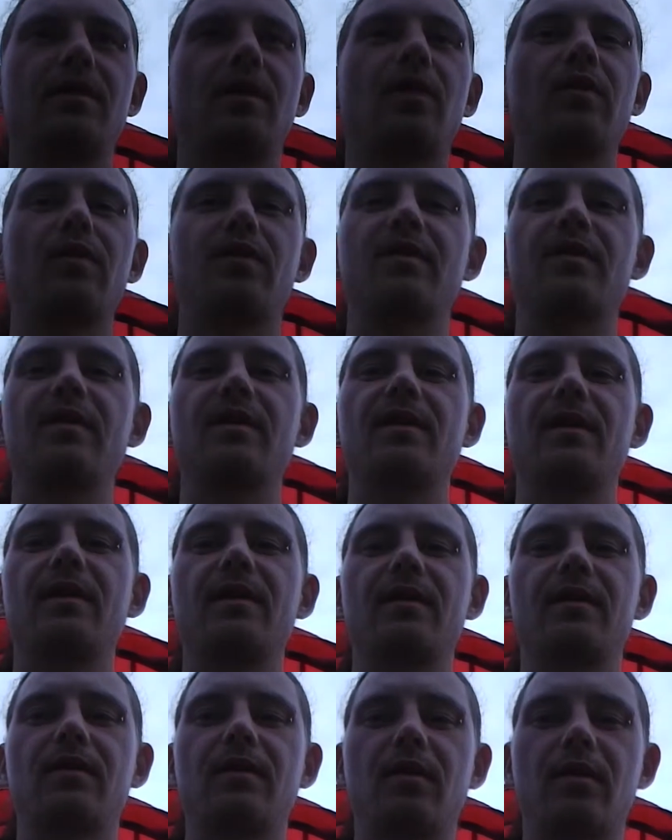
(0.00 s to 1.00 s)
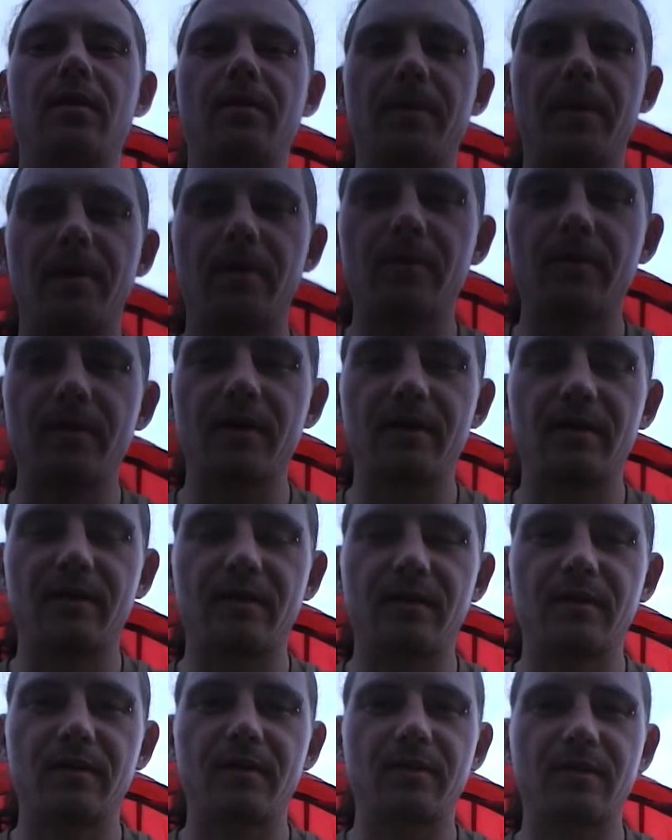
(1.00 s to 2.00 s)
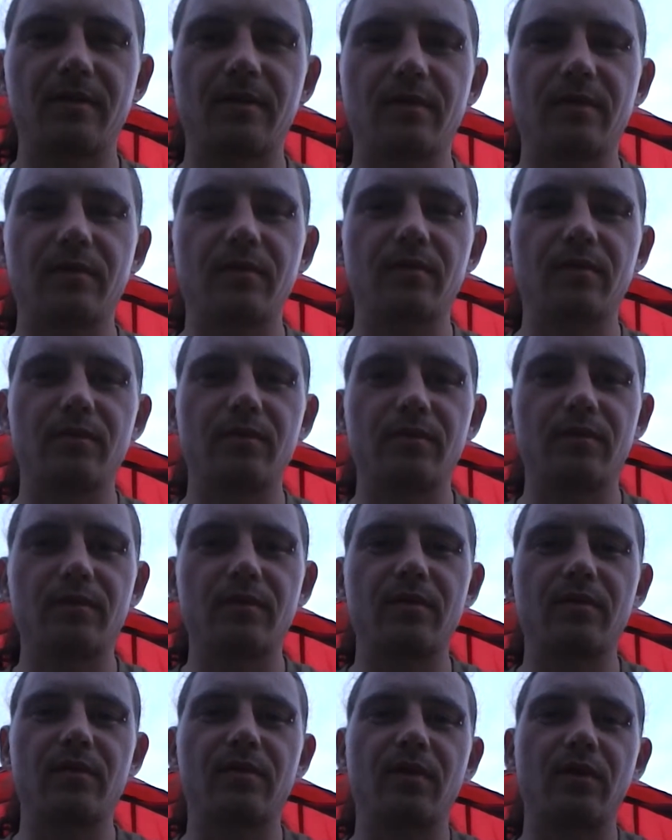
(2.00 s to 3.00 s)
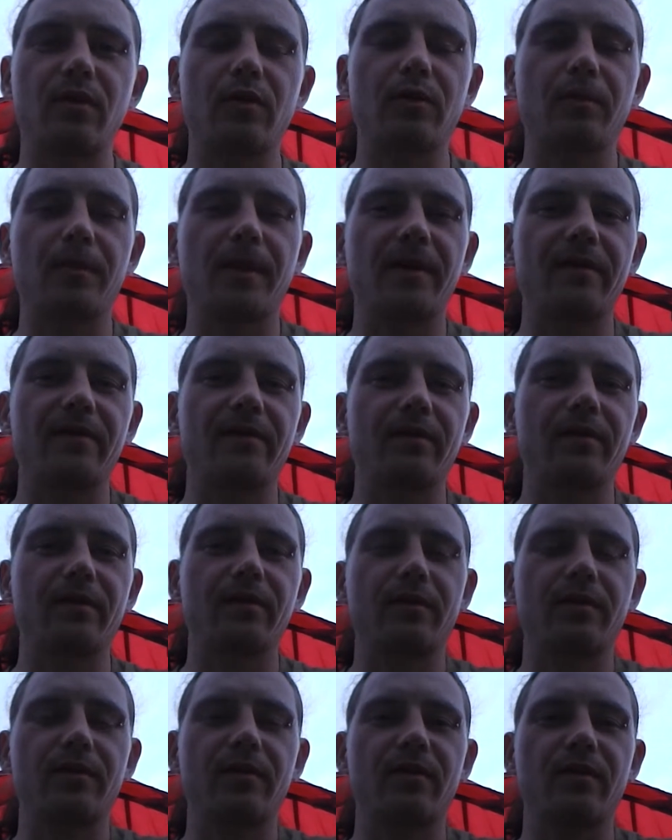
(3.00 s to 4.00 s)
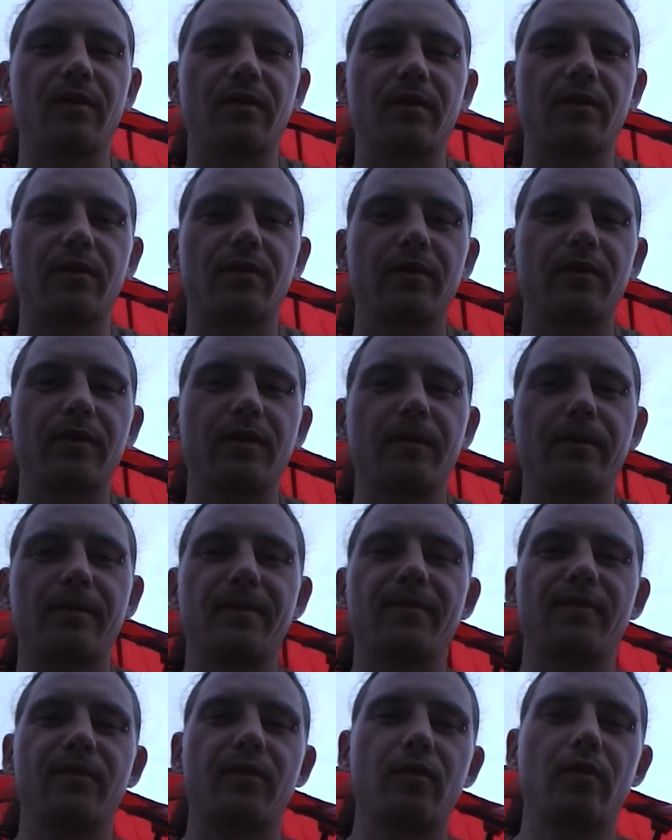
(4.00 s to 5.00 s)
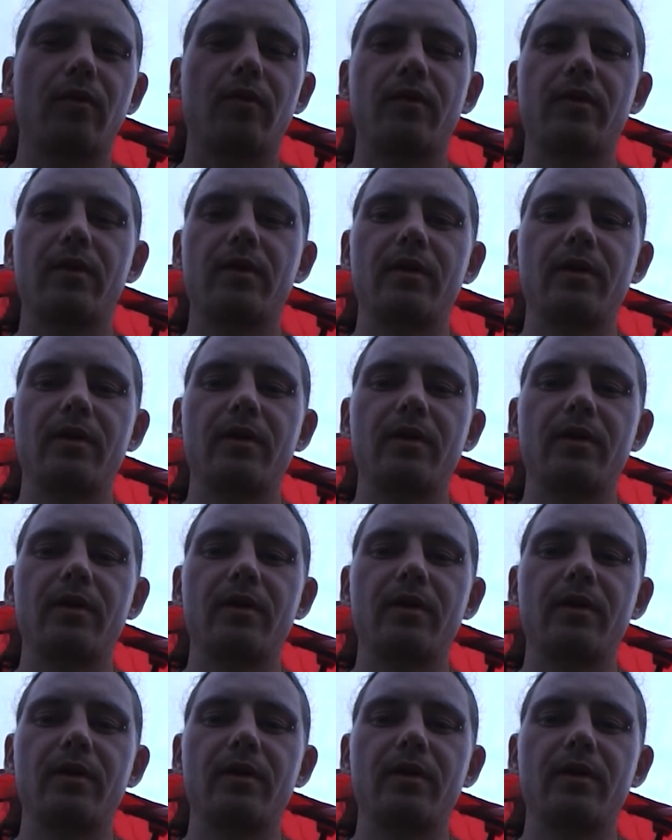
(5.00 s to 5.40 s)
went to see that guy about getting a cycle mat for cycle route number 4.